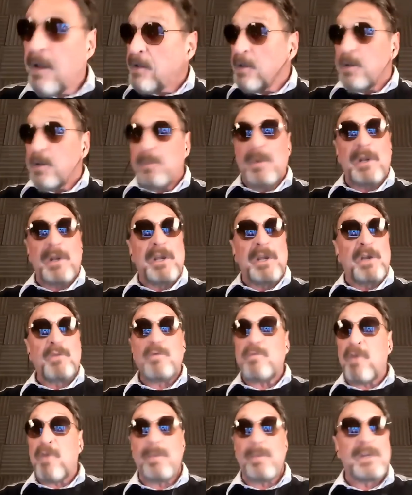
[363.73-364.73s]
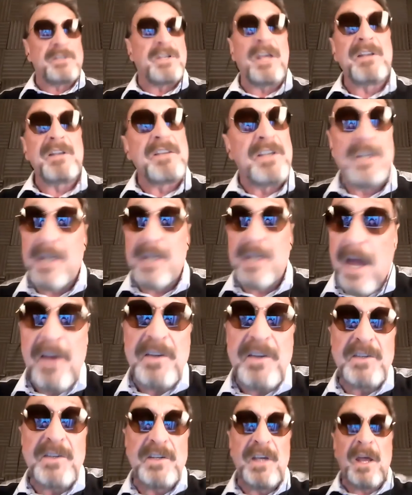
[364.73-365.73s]
the Dominican Republic said
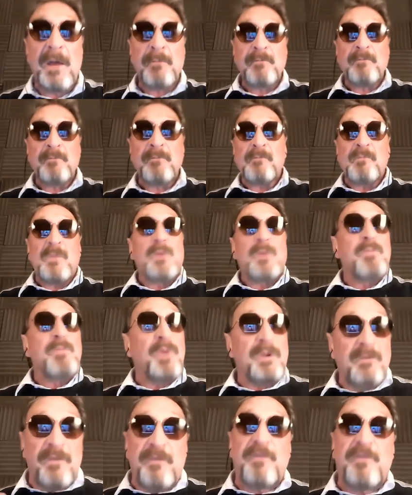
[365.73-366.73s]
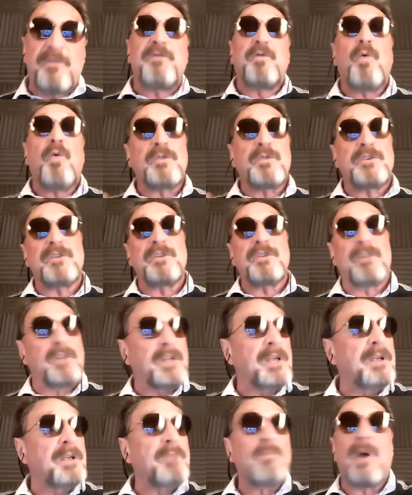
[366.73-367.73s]
yes. But
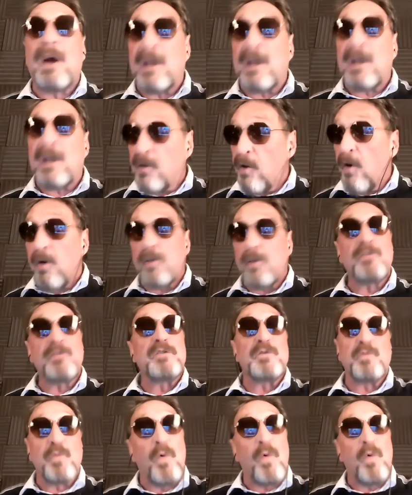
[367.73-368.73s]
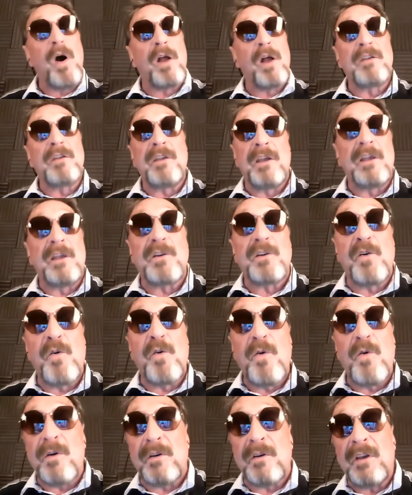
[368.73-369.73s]
fortunately, my lawyers won in
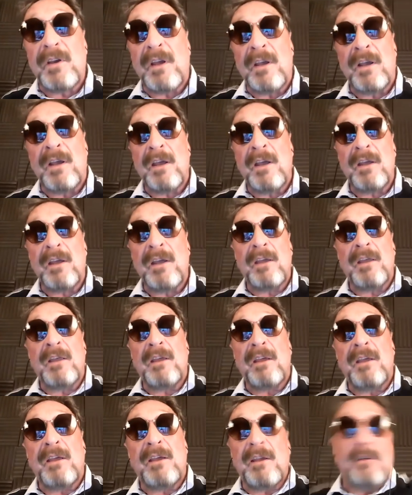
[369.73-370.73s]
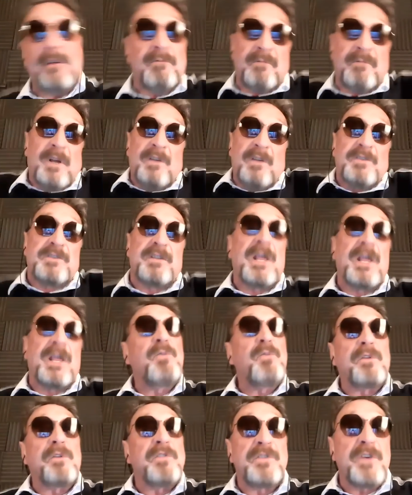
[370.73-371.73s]
court. Else that
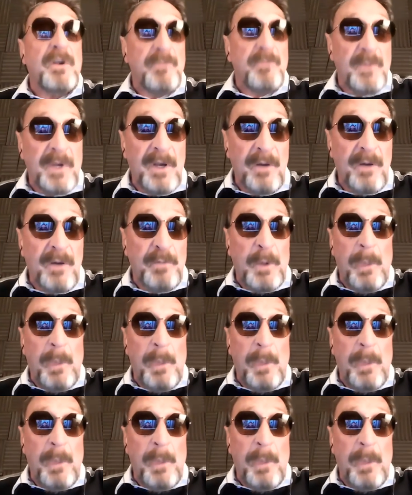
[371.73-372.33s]
would have shut me up.